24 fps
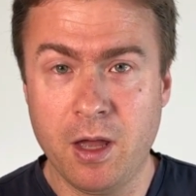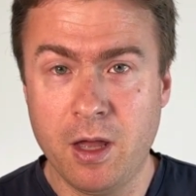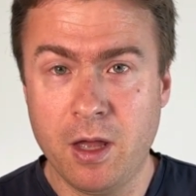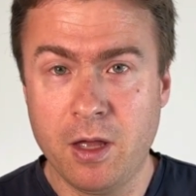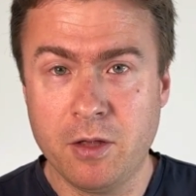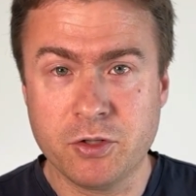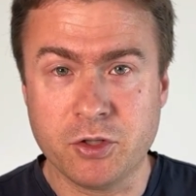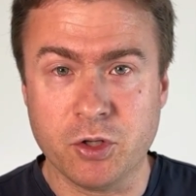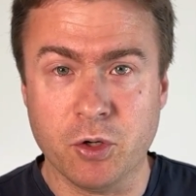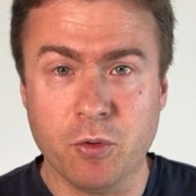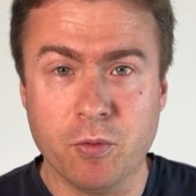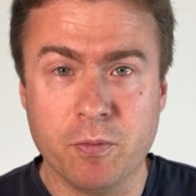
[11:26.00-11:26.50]

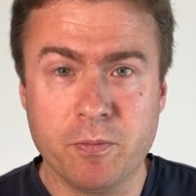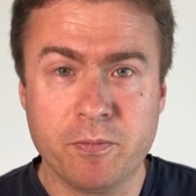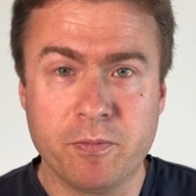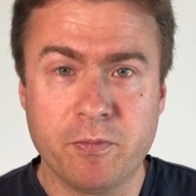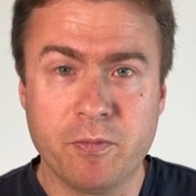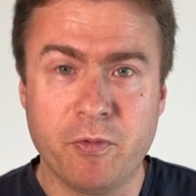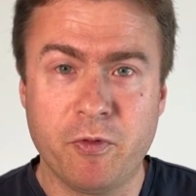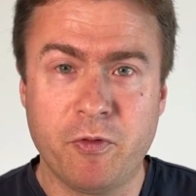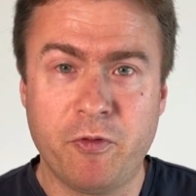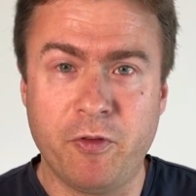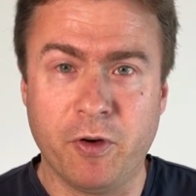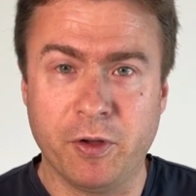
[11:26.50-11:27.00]
So
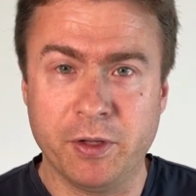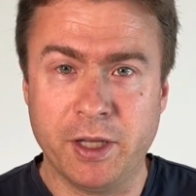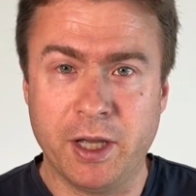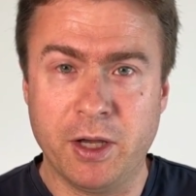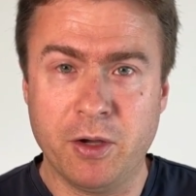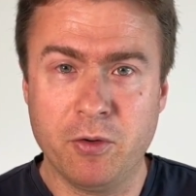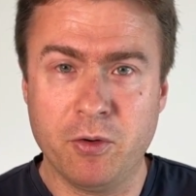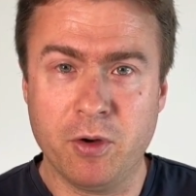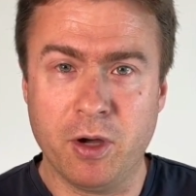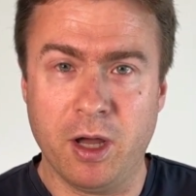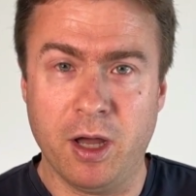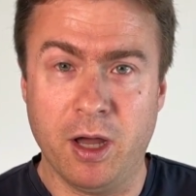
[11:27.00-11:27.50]
for
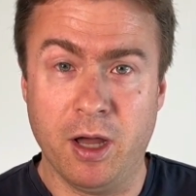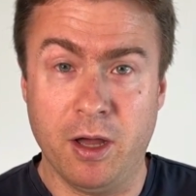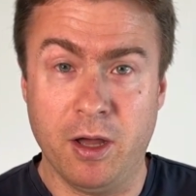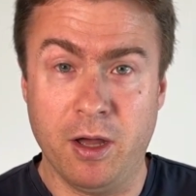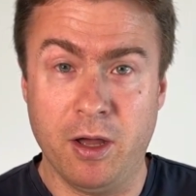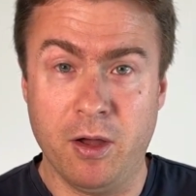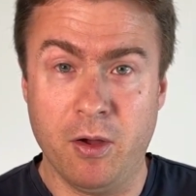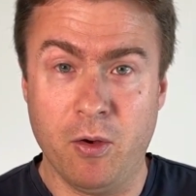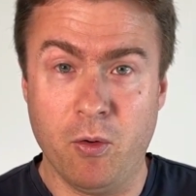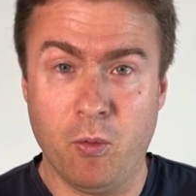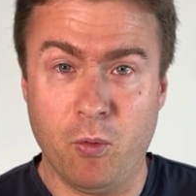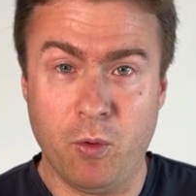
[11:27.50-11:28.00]

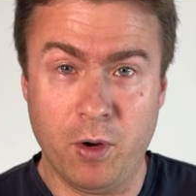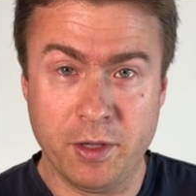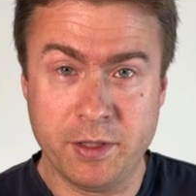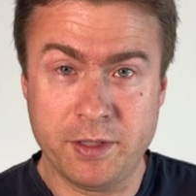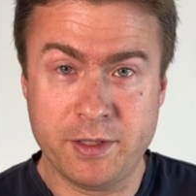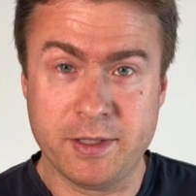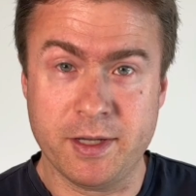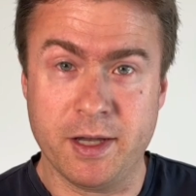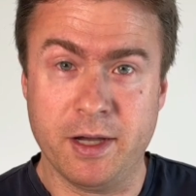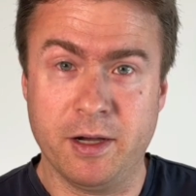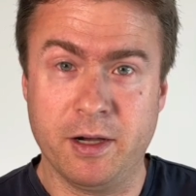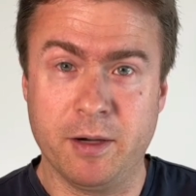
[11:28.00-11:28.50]
now, what
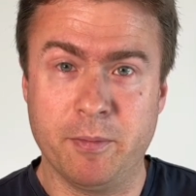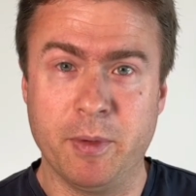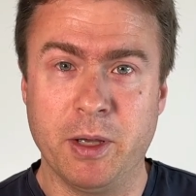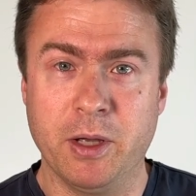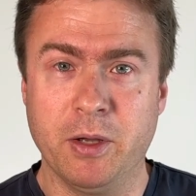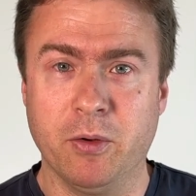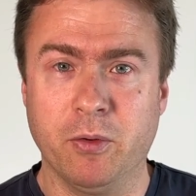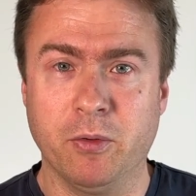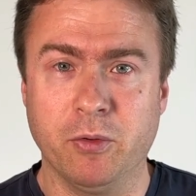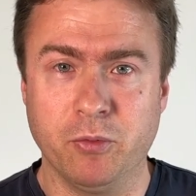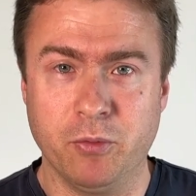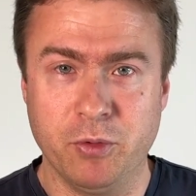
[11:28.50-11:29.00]
are my
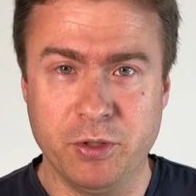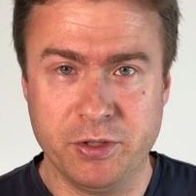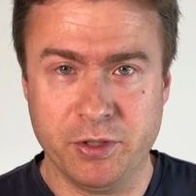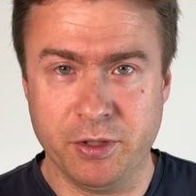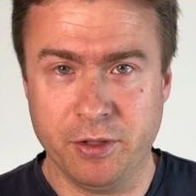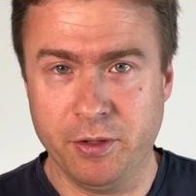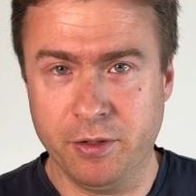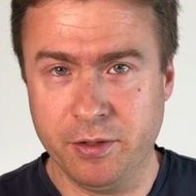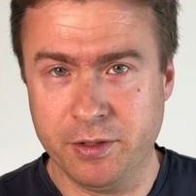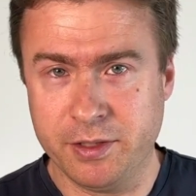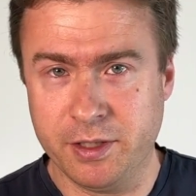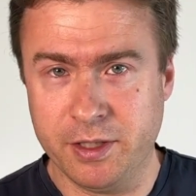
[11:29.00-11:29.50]
own
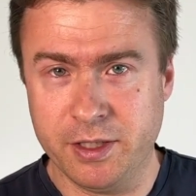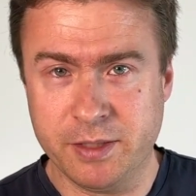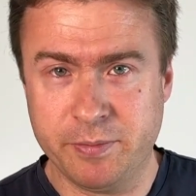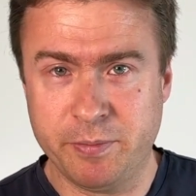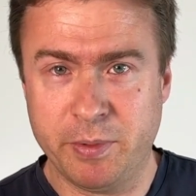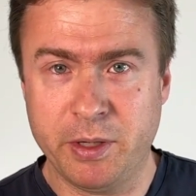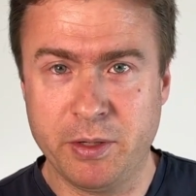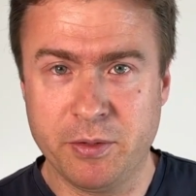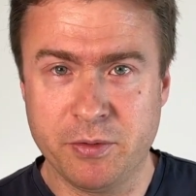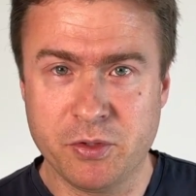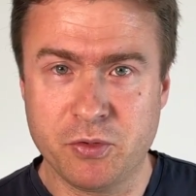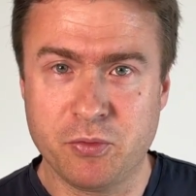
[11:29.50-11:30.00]
returns and
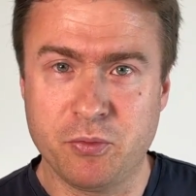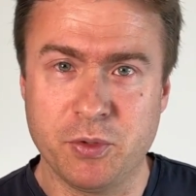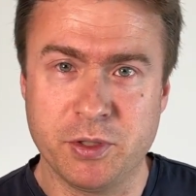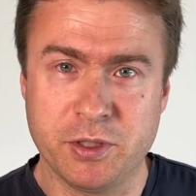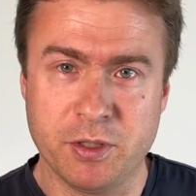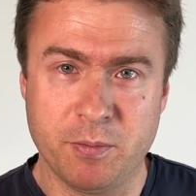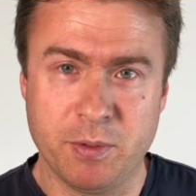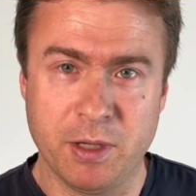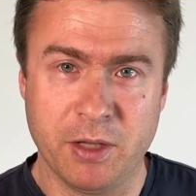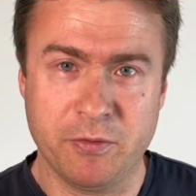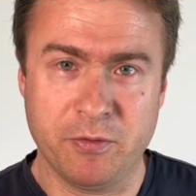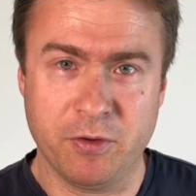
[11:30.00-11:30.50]
experience with the
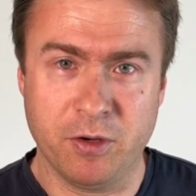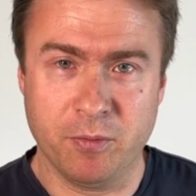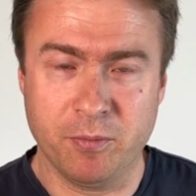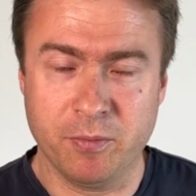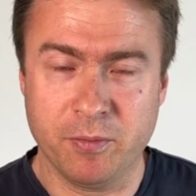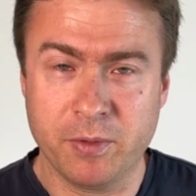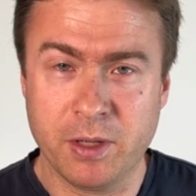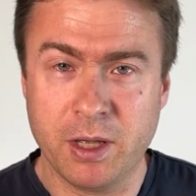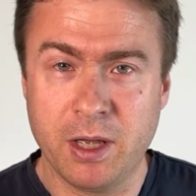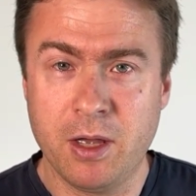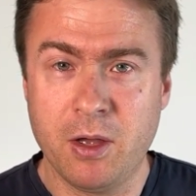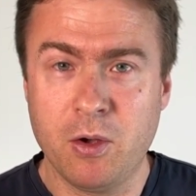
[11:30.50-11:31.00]
platform?